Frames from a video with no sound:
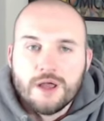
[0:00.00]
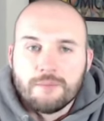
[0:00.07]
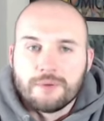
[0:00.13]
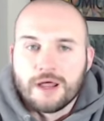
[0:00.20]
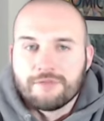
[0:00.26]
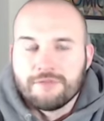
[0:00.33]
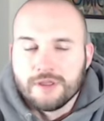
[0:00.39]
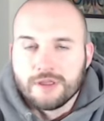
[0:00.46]
but
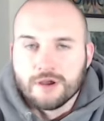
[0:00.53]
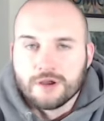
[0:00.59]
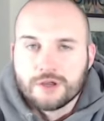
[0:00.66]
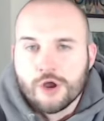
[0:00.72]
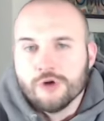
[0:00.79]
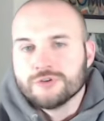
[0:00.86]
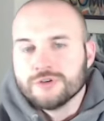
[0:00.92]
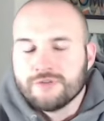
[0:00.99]
I think a
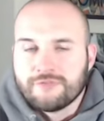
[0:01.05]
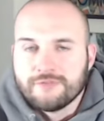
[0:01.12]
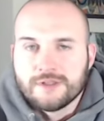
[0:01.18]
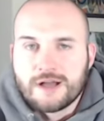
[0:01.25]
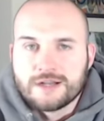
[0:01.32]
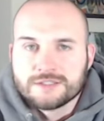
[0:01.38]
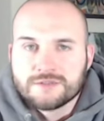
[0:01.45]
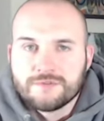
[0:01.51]
coaching
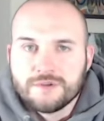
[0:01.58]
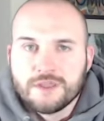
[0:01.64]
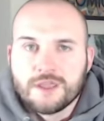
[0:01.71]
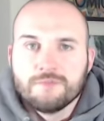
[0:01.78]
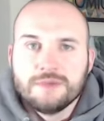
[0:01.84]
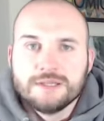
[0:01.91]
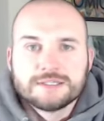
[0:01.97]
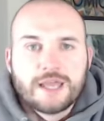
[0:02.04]
philosophy
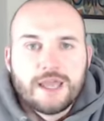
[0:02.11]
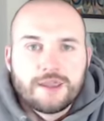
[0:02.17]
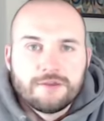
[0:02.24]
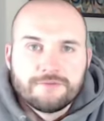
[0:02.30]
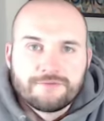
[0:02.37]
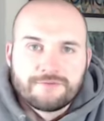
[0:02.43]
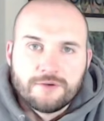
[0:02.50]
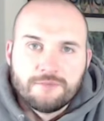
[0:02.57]
can be
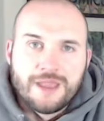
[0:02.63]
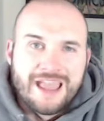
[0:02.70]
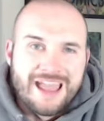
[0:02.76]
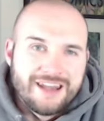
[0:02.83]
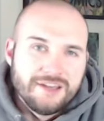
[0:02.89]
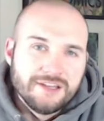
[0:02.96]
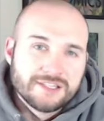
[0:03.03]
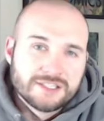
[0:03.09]
taken from
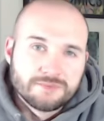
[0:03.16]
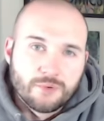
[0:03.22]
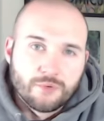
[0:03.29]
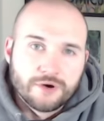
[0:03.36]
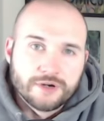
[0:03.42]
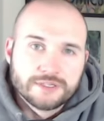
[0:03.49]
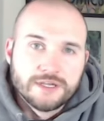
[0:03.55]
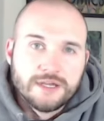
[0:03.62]
any
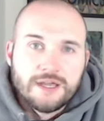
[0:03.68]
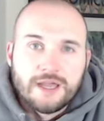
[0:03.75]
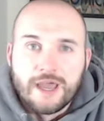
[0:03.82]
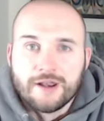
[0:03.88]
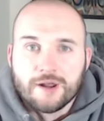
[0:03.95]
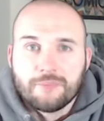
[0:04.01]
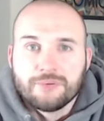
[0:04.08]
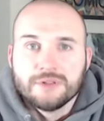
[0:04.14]
sport
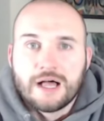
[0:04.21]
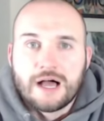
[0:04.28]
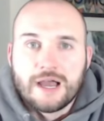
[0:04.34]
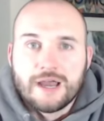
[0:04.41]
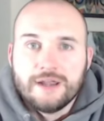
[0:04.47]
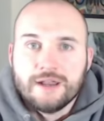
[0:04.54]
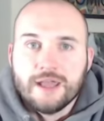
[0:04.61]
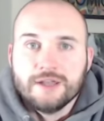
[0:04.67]
and
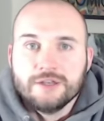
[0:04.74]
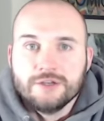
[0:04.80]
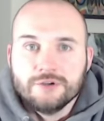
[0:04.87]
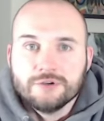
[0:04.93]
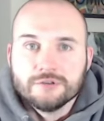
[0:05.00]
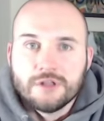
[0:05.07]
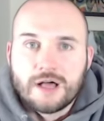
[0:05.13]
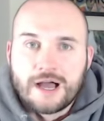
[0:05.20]
applied and
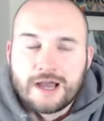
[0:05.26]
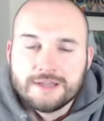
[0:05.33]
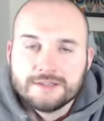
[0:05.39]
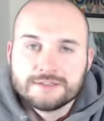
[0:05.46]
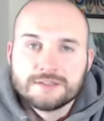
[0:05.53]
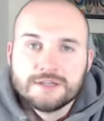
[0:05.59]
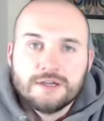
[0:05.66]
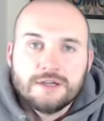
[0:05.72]

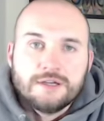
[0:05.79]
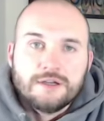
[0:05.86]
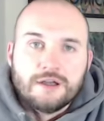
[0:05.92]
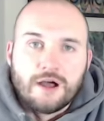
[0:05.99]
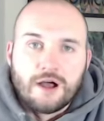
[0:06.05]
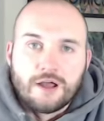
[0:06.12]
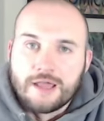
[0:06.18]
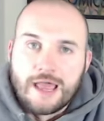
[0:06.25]
utilized
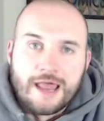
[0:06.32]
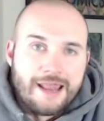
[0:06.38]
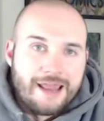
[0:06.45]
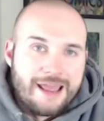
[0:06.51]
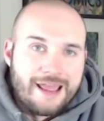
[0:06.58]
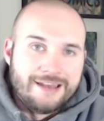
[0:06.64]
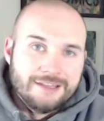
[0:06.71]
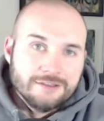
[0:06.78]
uh, at
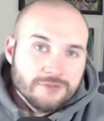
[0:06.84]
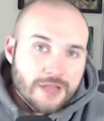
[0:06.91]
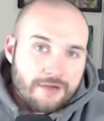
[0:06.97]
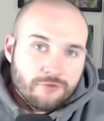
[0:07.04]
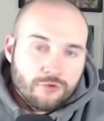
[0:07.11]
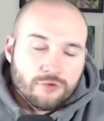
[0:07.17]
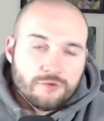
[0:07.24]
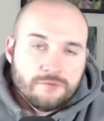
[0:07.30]
any
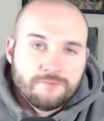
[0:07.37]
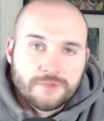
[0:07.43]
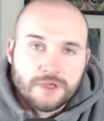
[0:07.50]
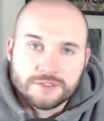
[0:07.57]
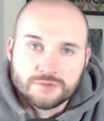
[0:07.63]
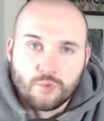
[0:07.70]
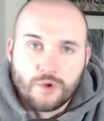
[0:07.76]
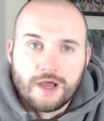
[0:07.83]
level
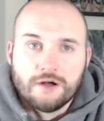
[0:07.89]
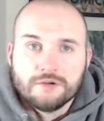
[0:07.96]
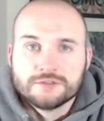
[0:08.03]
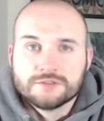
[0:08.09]
as well.